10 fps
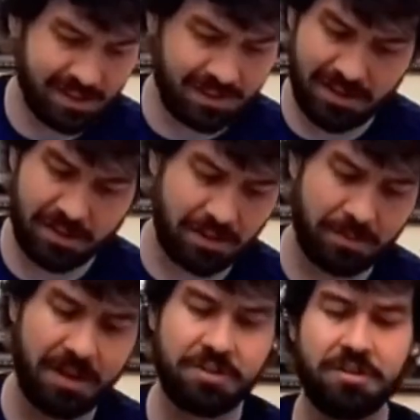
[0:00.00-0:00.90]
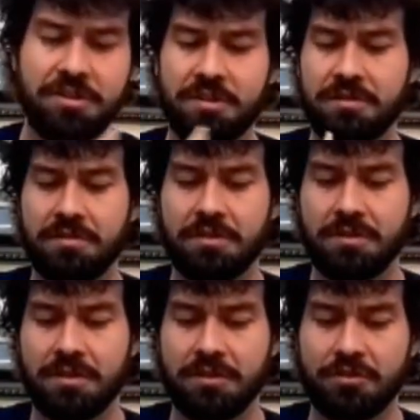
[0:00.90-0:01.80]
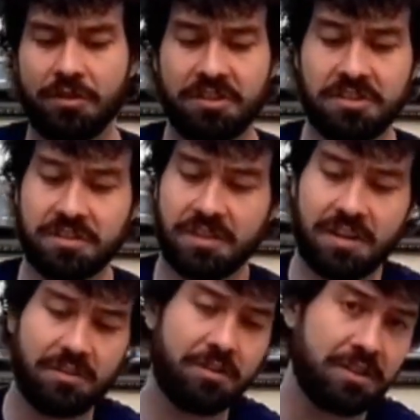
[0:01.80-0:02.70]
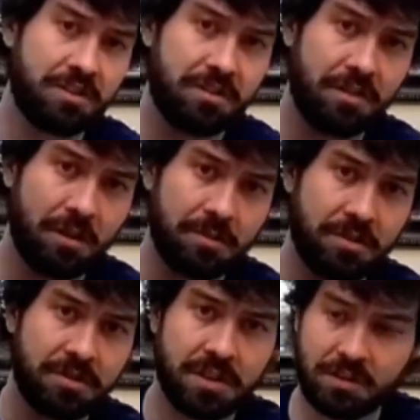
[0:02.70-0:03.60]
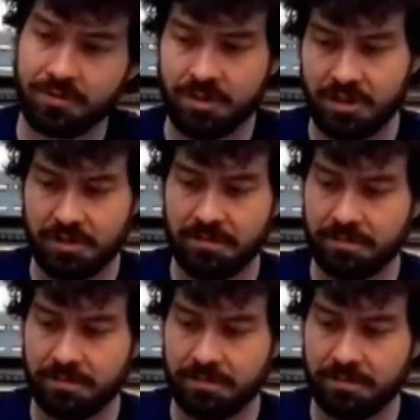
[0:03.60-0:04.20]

Nothing major, just instructions on how to hook it up to your television.